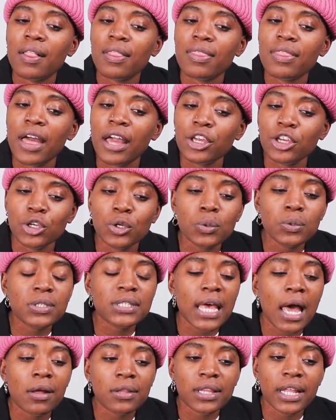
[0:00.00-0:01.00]
that you
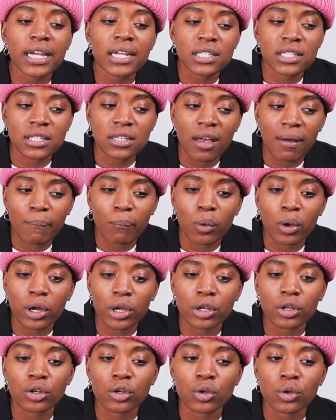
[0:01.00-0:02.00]
sound like
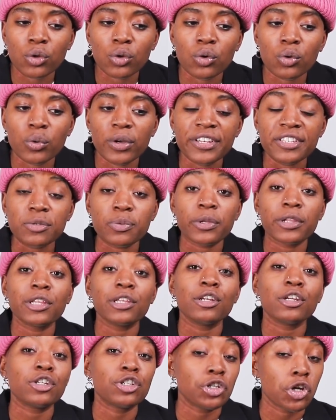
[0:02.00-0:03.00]
someone who is
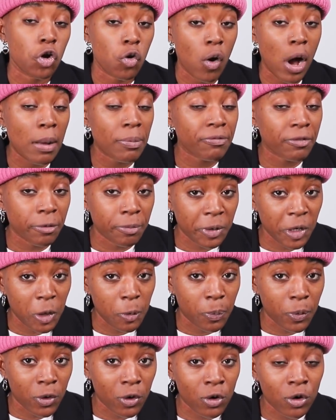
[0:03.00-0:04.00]
willing to show up for
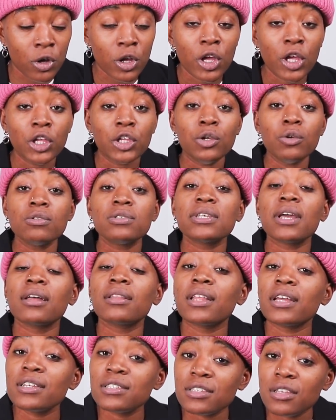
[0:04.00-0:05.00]
people. You
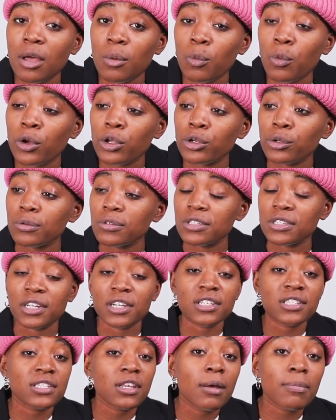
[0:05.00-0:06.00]
sound like someone who
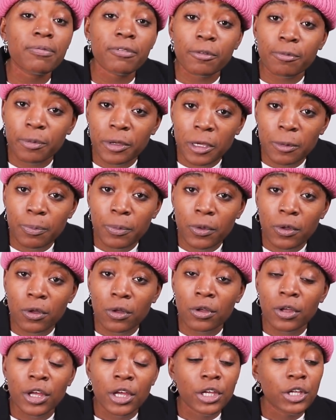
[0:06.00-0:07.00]
sticks up for
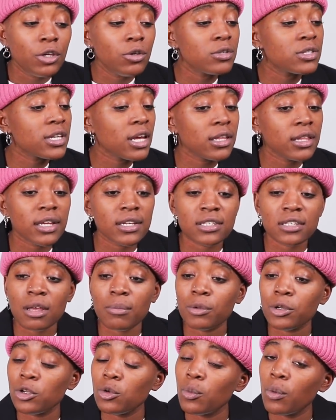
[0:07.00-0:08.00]
people. You sound like
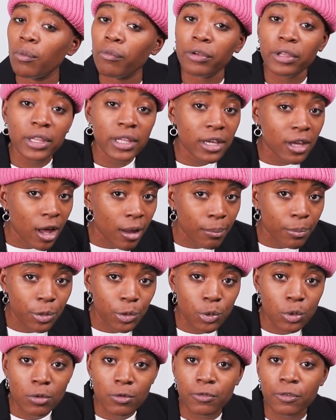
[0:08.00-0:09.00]
someone who will really come
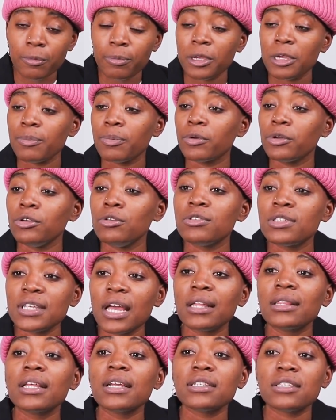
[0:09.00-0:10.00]
through for people. You
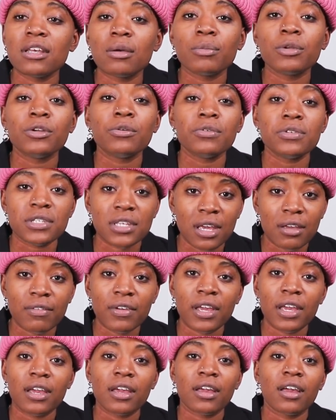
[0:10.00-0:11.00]
sound like someone who's
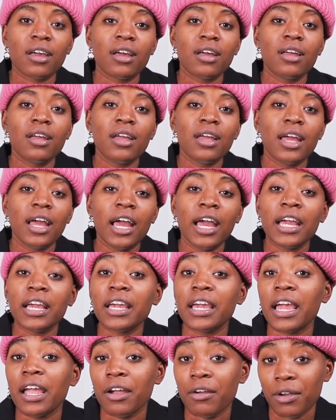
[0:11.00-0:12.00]
giving and
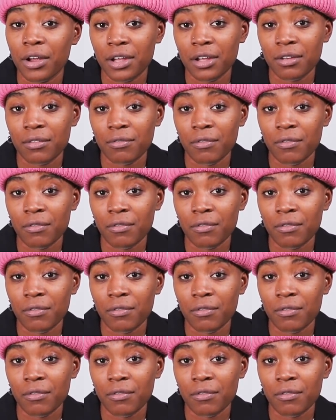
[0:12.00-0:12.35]
caring,